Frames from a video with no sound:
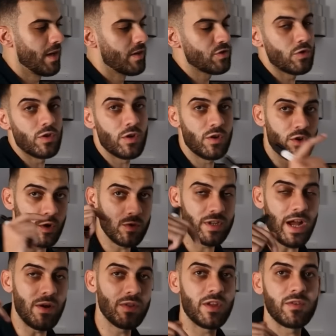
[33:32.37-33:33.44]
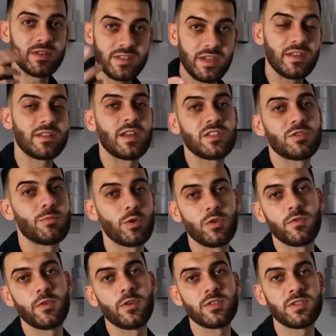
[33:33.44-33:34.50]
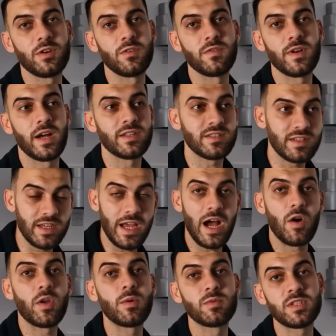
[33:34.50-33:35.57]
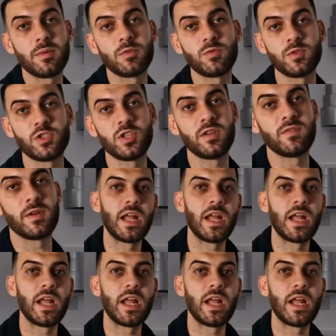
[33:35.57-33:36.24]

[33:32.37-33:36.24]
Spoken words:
So you can go down there and see the testimonial for yourself and see how he was able to achieve it.